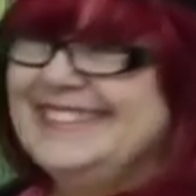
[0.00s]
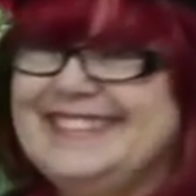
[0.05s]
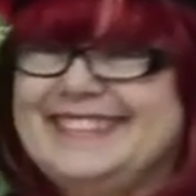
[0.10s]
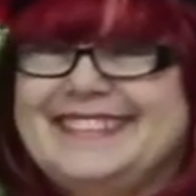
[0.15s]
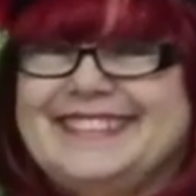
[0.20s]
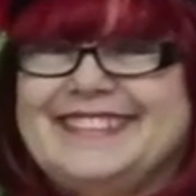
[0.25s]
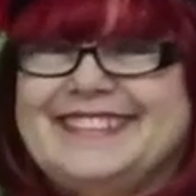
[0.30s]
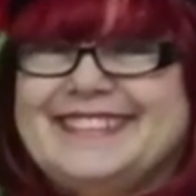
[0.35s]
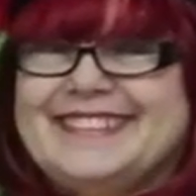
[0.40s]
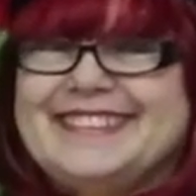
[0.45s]

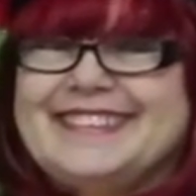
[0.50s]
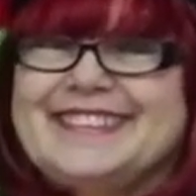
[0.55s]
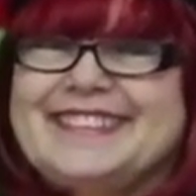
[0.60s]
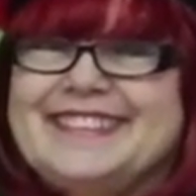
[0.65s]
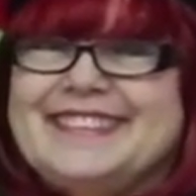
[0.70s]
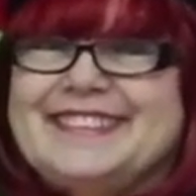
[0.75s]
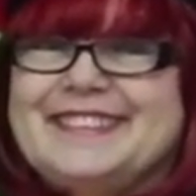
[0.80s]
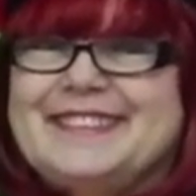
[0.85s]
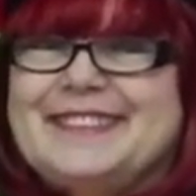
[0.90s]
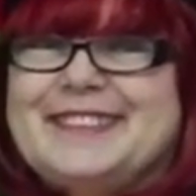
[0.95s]

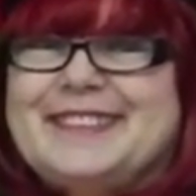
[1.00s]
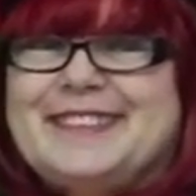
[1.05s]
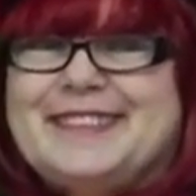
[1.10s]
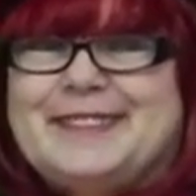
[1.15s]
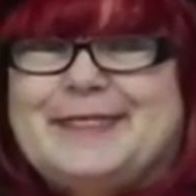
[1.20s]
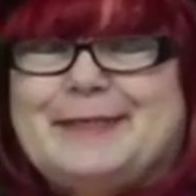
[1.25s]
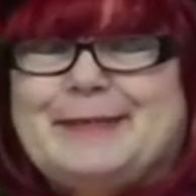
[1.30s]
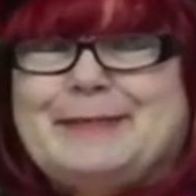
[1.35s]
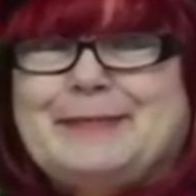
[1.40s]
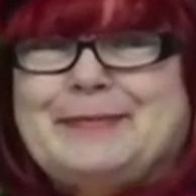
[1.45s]

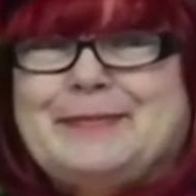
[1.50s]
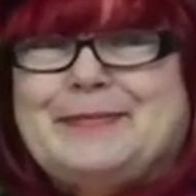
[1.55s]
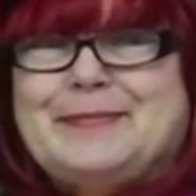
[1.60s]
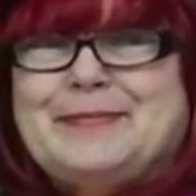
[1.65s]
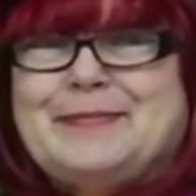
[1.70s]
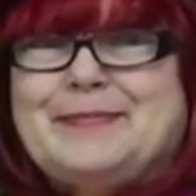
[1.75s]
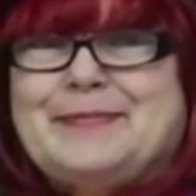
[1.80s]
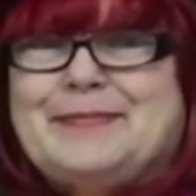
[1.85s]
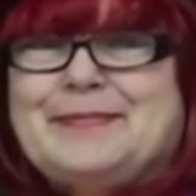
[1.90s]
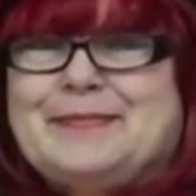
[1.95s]

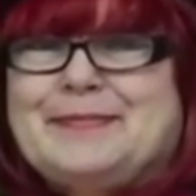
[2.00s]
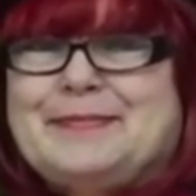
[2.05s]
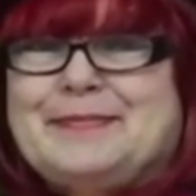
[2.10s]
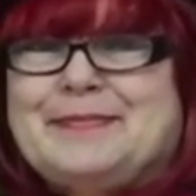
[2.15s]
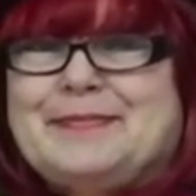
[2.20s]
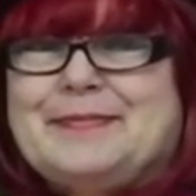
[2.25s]
The person shown says nothing.